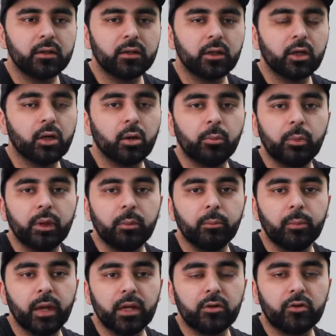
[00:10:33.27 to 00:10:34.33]
the club being
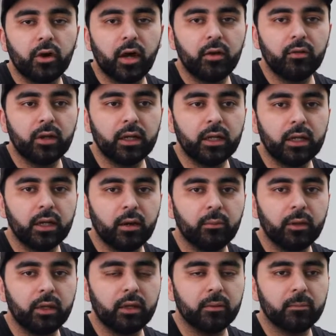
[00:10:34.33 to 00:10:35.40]
bled dry, really. I
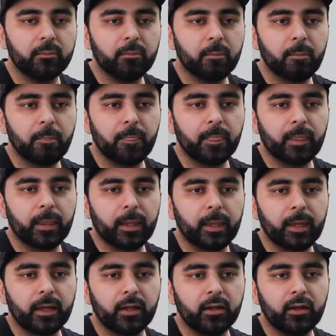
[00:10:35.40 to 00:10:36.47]
mean,
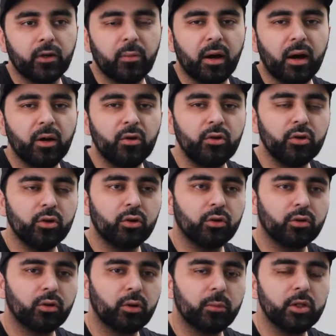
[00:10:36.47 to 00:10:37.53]
no matter who
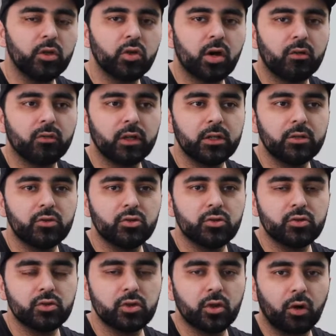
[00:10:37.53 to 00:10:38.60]
you can't really
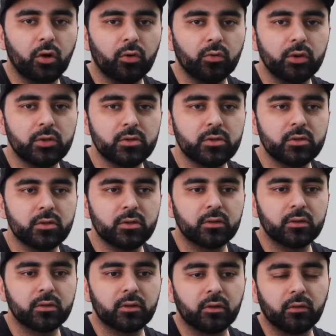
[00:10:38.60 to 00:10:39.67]
choose your owners.
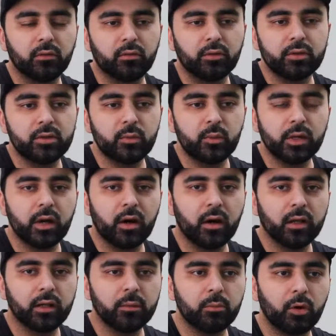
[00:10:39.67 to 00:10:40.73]
Obviously, we
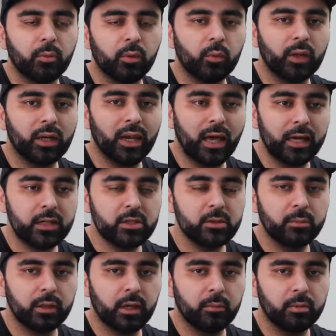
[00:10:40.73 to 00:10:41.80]
can't at the moment. We'd like
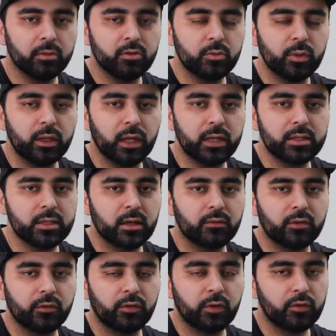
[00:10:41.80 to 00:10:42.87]
to be able to. We'd like to
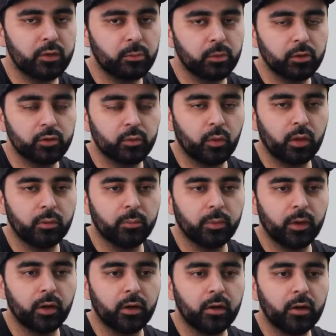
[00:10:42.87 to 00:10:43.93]
have the 50+1,
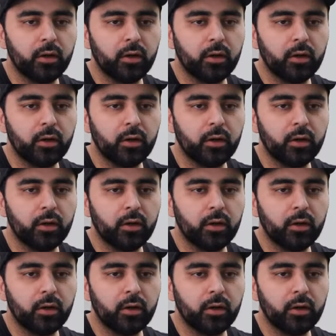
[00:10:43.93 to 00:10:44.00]
but